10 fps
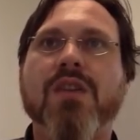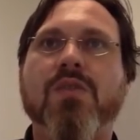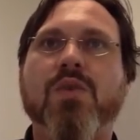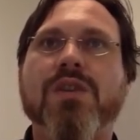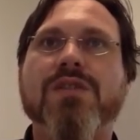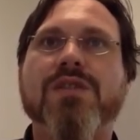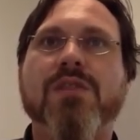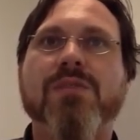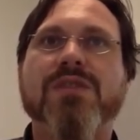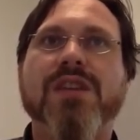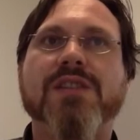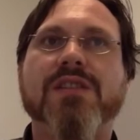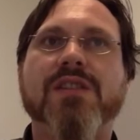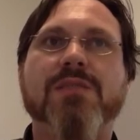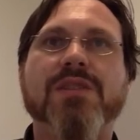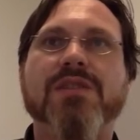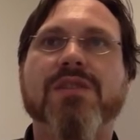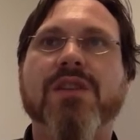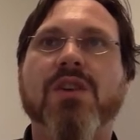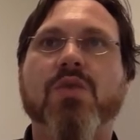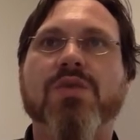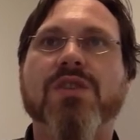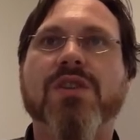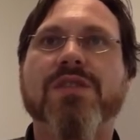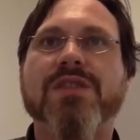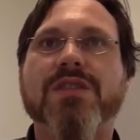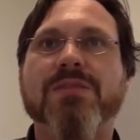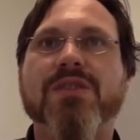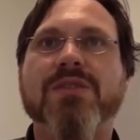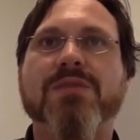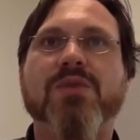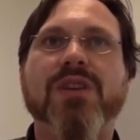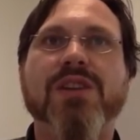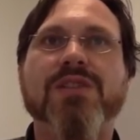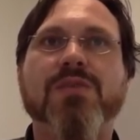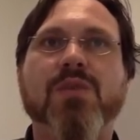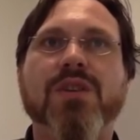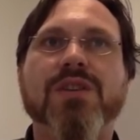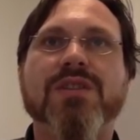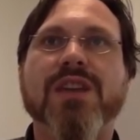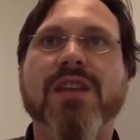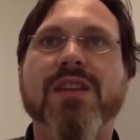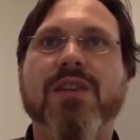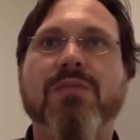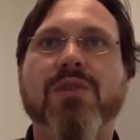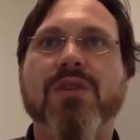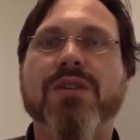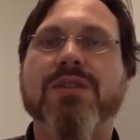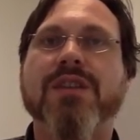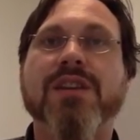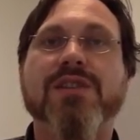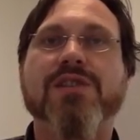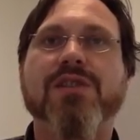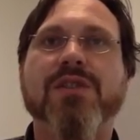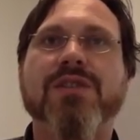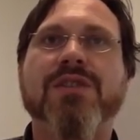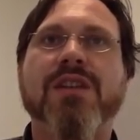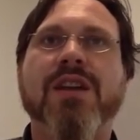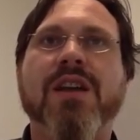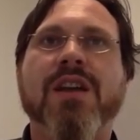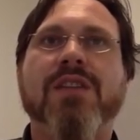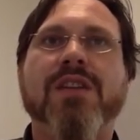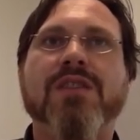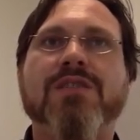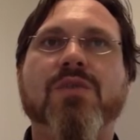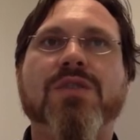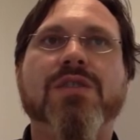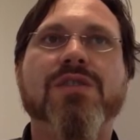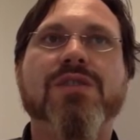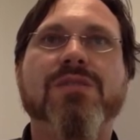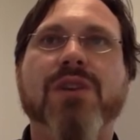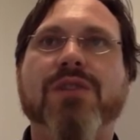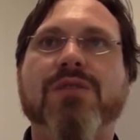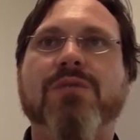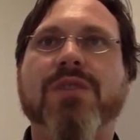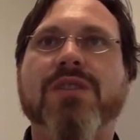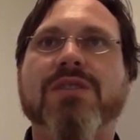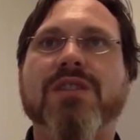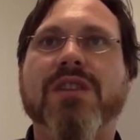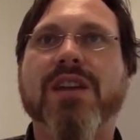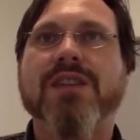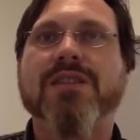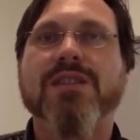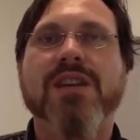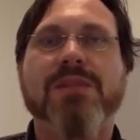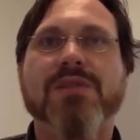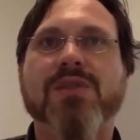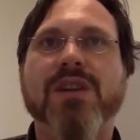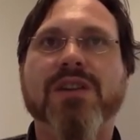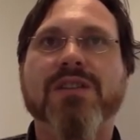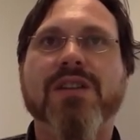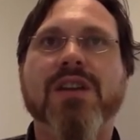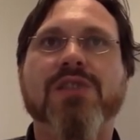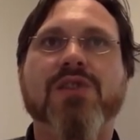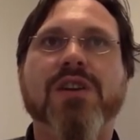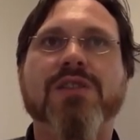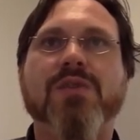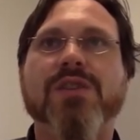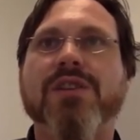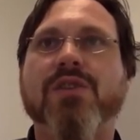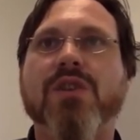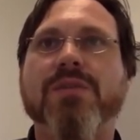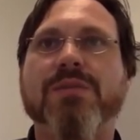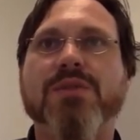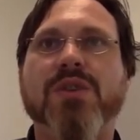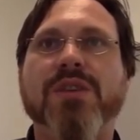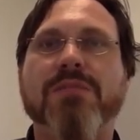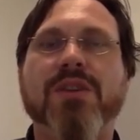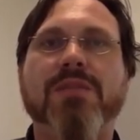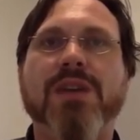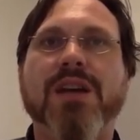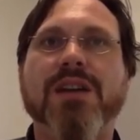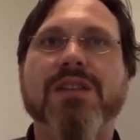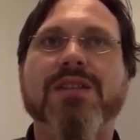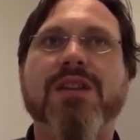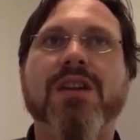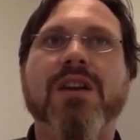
The Workers' Compensation Commission resolves disputes between injured workers and their employers and insurers. They use a resolution model with conciliators and arbitrators trying to reach an agreement between both parties.